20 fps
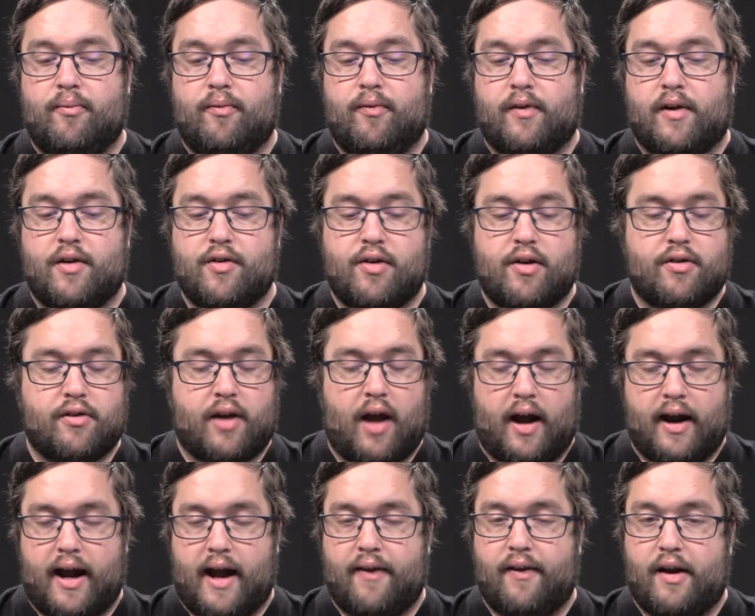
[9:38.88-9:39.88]
because
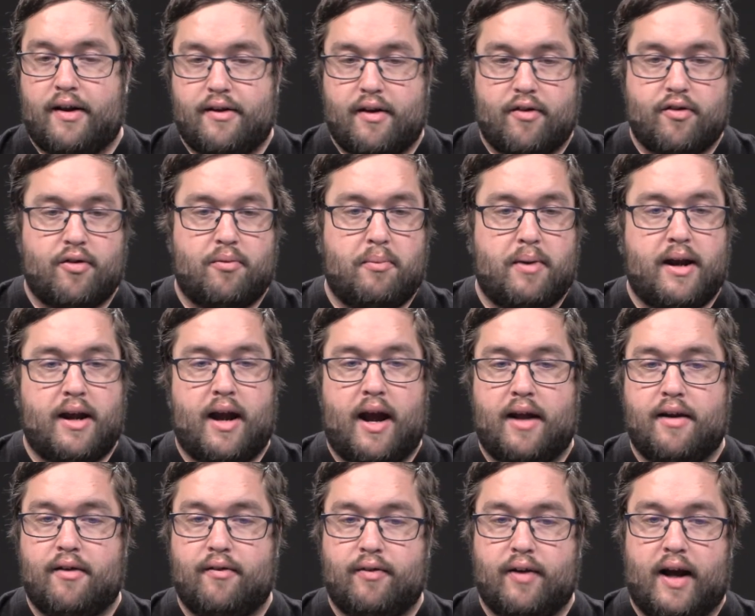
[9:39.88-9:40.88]
again, that doesn't meet
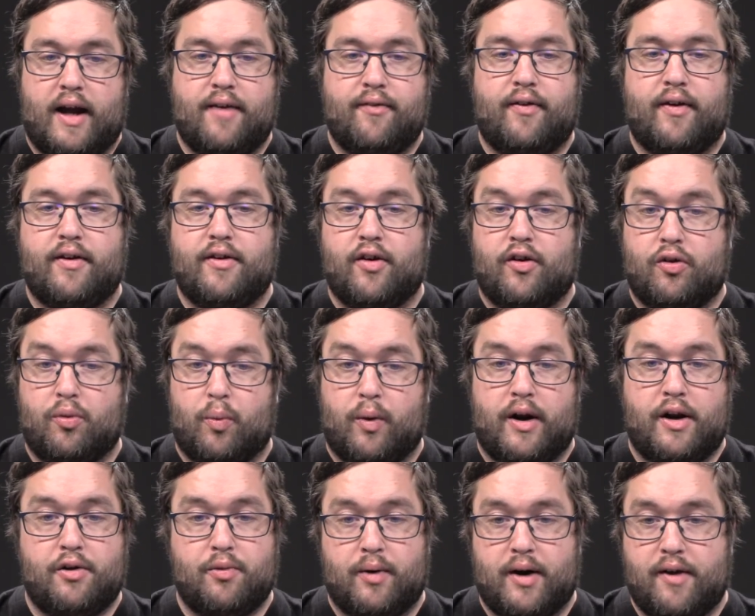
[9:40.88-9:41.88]
end of life until
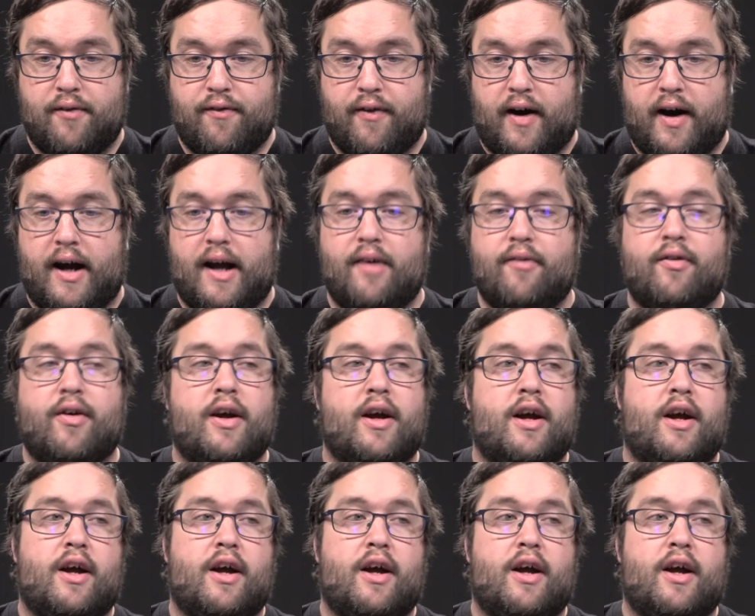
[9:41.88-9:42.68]
2025.